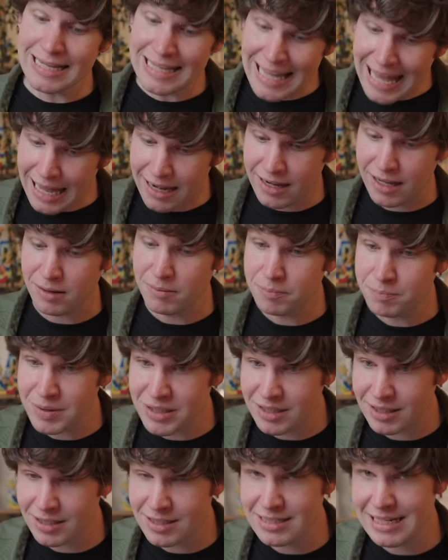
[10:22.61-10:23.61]
Get it,
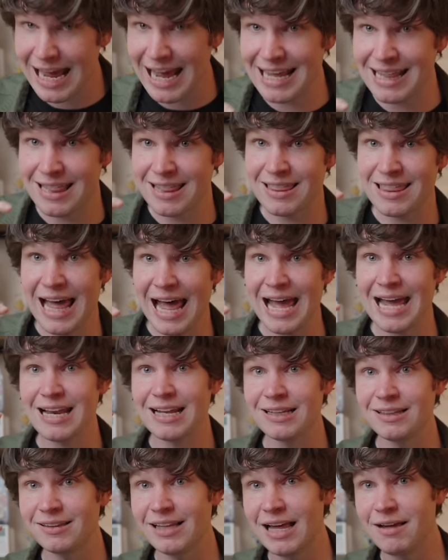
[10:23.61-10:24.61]
because at
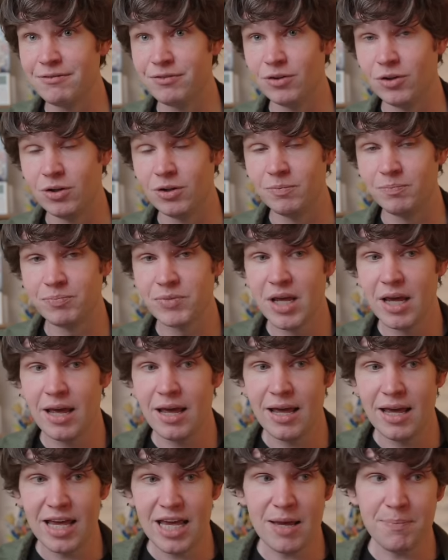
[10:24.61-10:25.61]
that level,
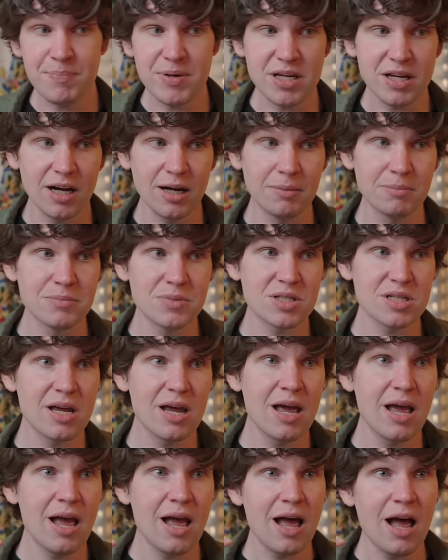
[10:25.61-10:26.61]
it becomes
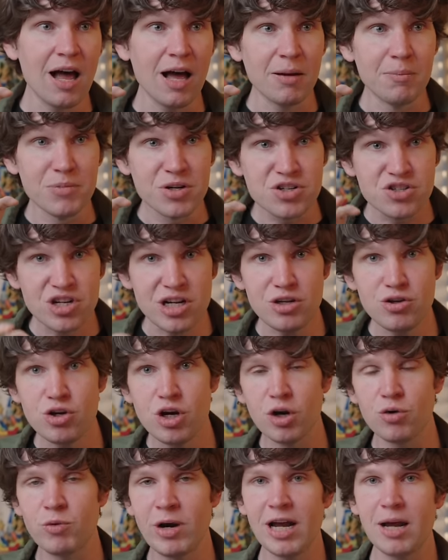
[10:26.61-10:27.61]
a machine you
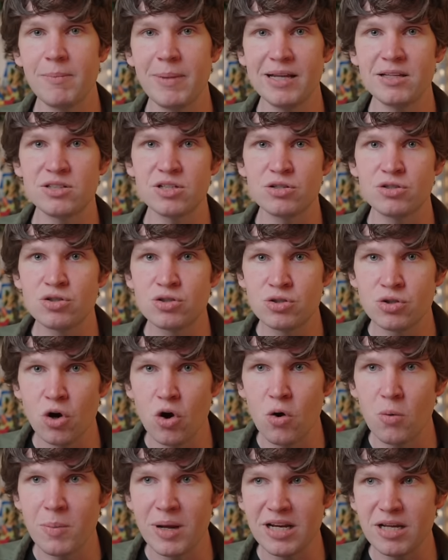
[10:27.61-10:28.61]
can recommend to
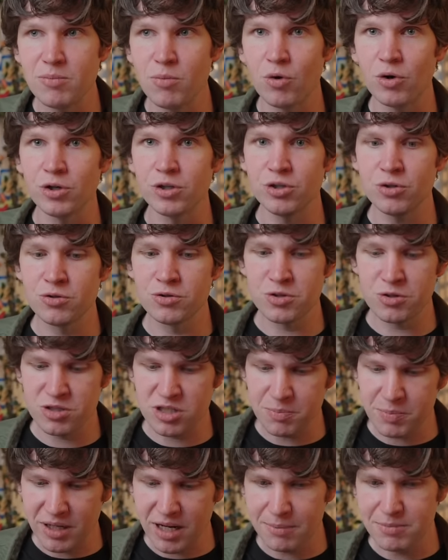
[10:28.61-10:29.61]
so many more
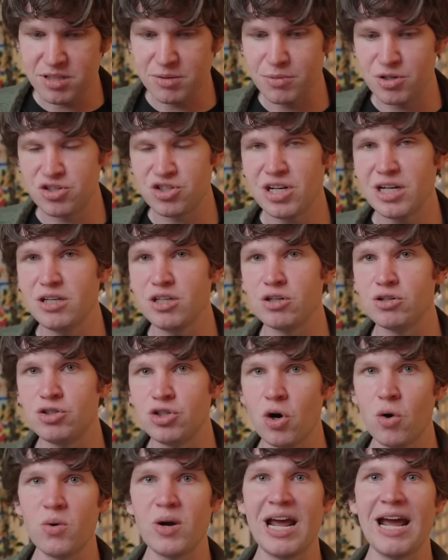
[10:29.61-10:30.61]
users. It becomes a machine you
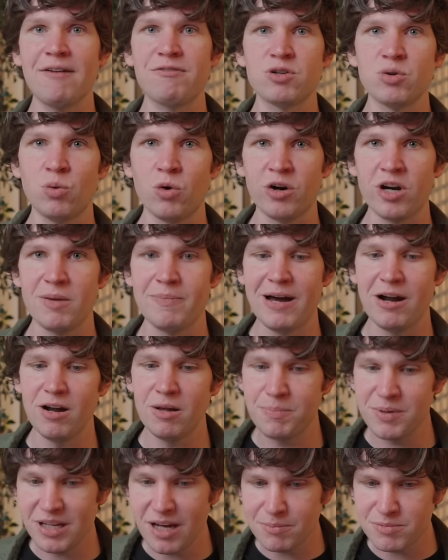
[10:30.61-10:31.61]
don't have to worry about.
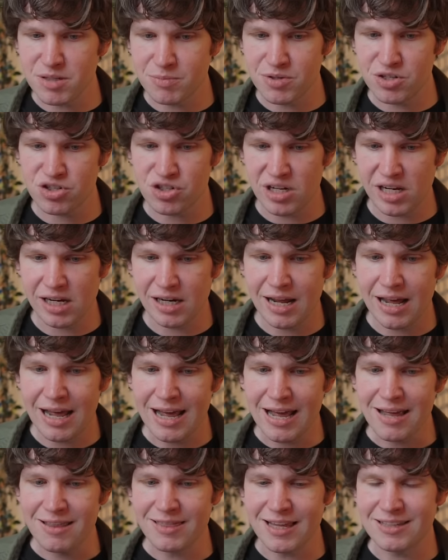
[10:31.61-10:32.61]
It becomes a machine
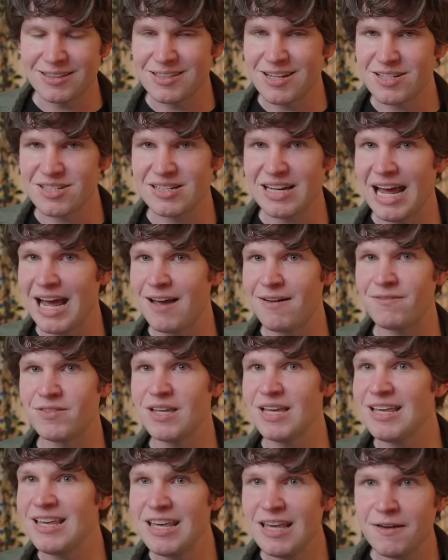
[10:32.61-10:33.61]
that doesn't have
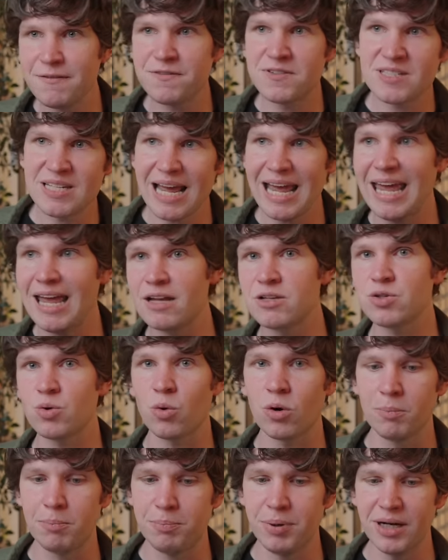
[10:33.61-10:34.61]
the ifs, ands,
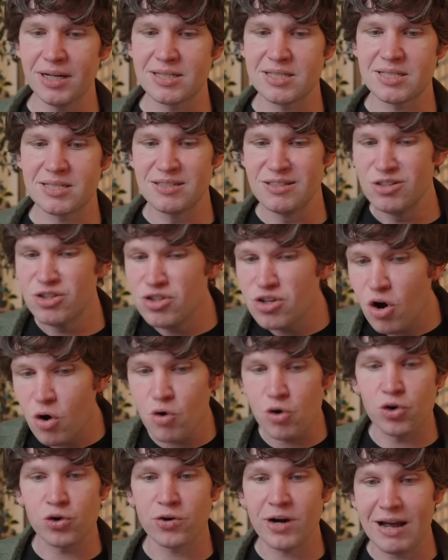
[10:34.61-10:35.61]
or buts,
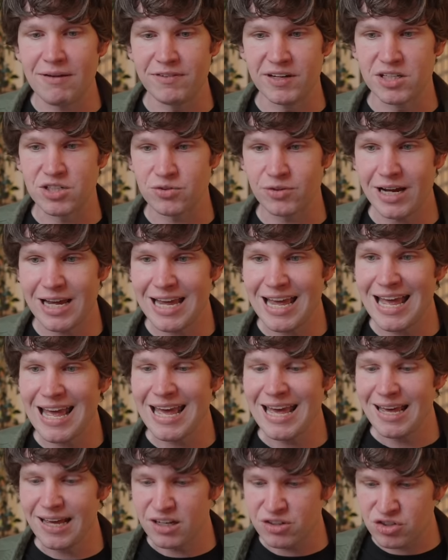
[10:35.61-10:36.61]
no crevets, right?
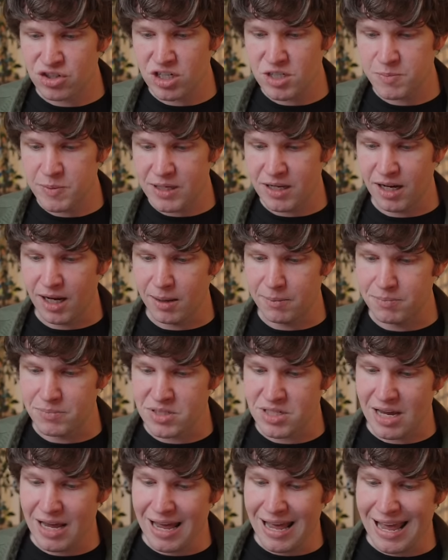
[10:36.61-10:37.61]
It just
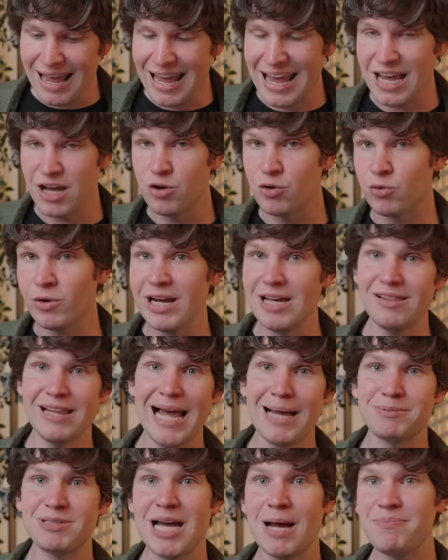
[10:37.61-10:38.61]
becomes a great
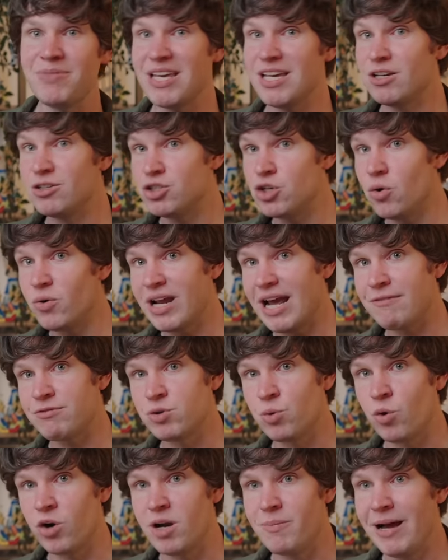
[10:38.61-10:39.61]
laptop that you don't have
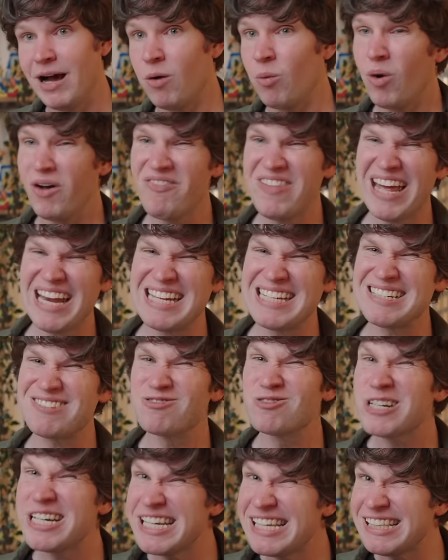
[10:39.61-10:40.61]
to worry about, one that is
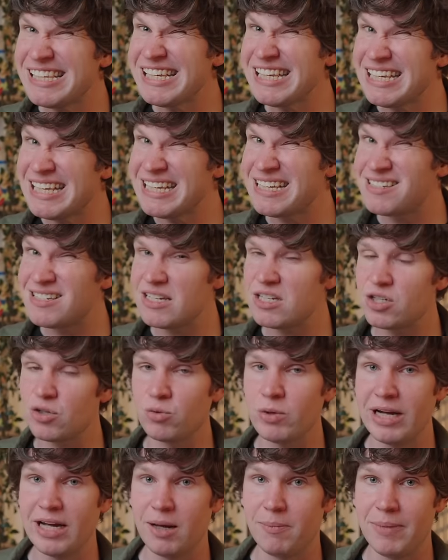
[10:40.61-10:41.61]
really easy to
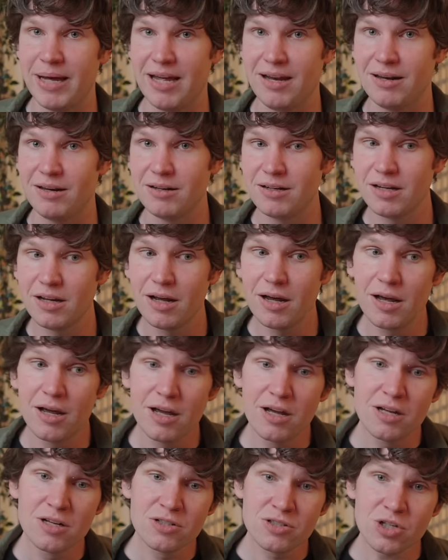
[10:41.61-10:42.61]
recommend.
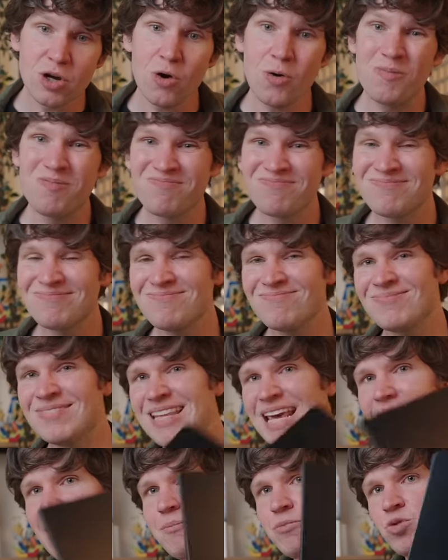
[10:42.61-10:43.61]
So
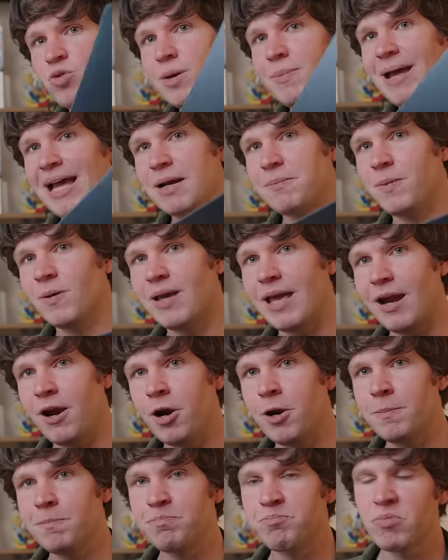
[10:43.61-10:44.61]
the M3 MacBook
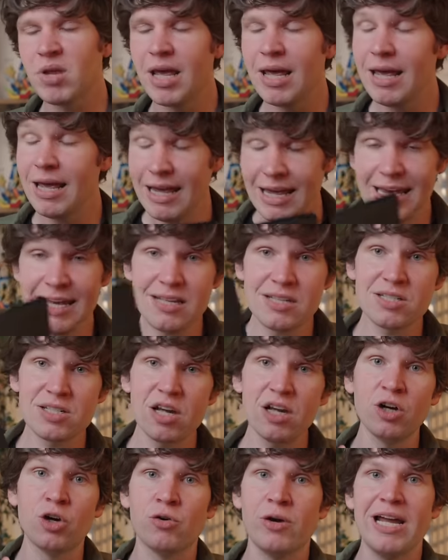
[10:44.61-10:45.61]
Air is
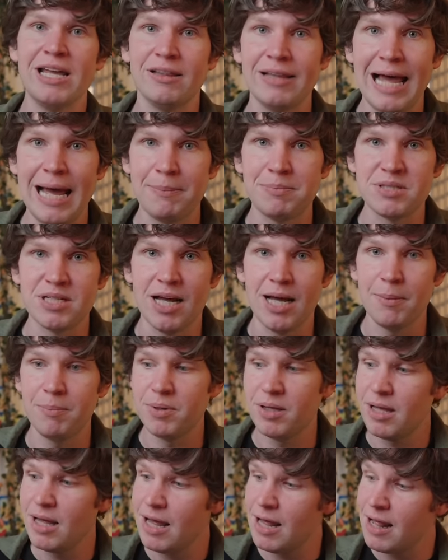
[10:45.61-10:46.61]
a great laptop.